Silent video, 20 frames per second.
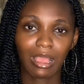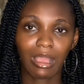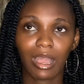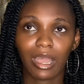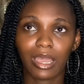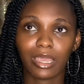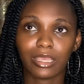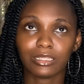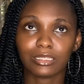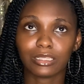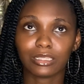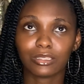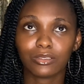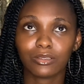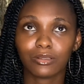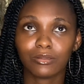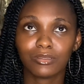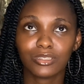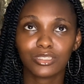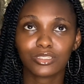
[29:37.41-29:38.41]
And
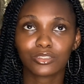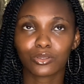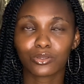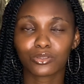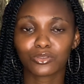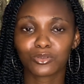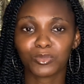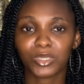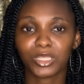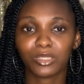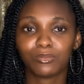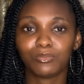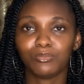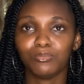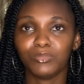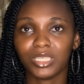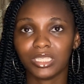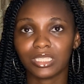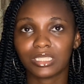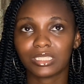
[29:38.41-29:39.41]
this also made
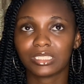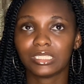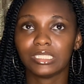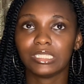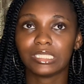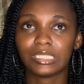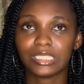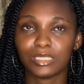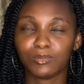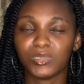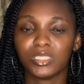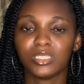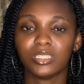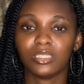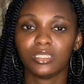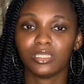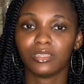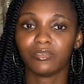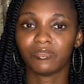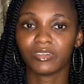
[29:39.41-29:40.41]
me see Timini
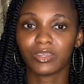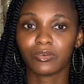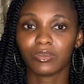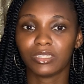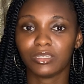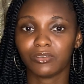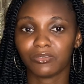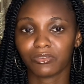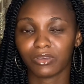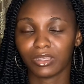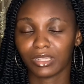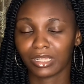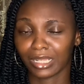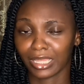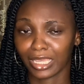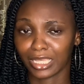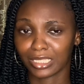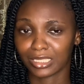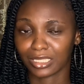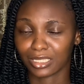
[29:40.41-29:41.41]
in a very different
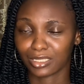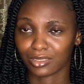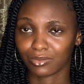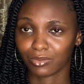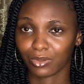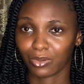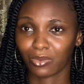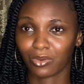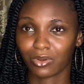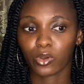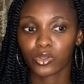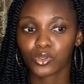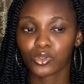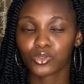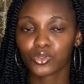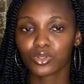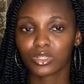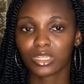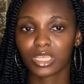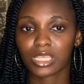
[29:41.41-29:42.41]
light as well. Because
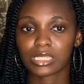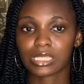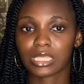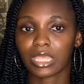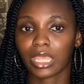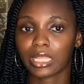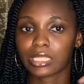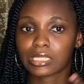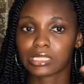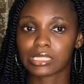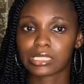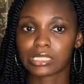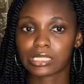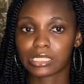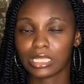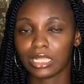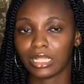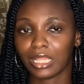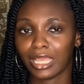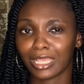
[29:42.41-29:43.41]
also nice to get to
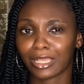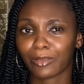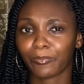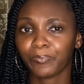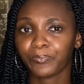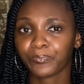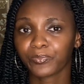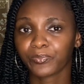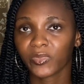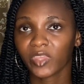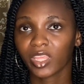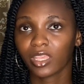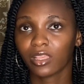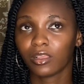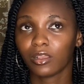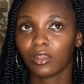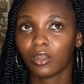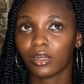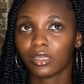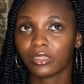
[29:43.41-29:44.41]
see like
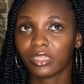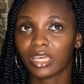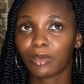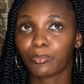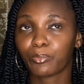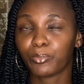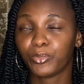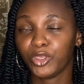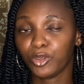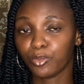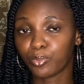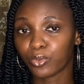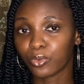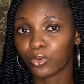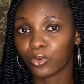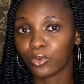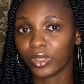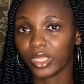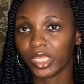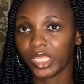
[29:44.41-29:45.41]
other
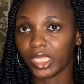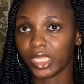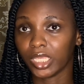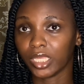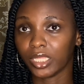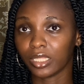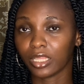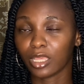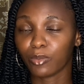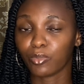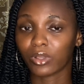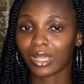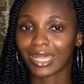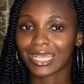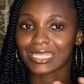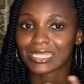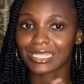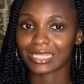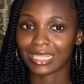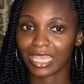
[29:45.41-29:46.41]
people in
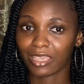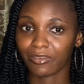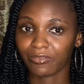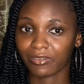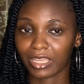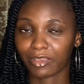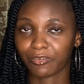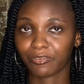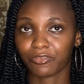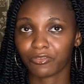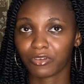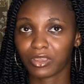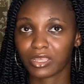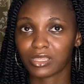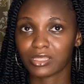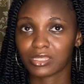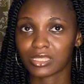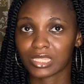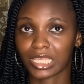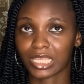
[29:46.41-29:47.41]
Ebuka's life, like
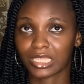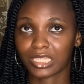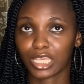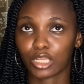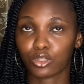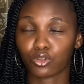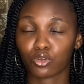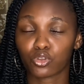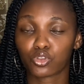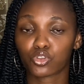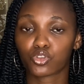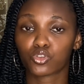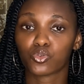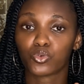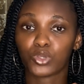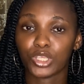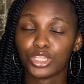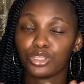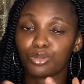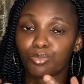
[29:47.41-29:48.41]
friends that are not so
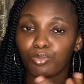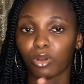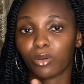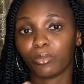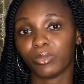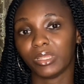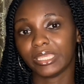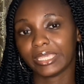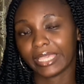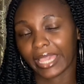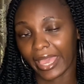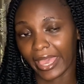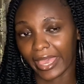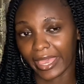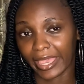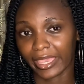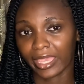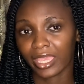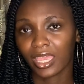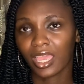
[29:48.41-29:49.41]
in the public
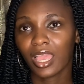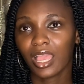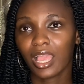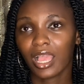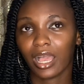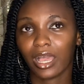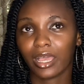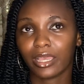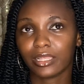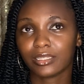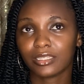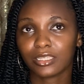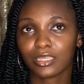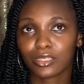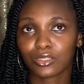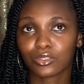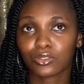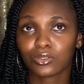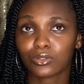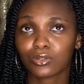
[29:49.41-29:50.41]
eye. And yeah,
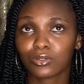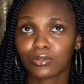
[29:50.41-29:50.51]
so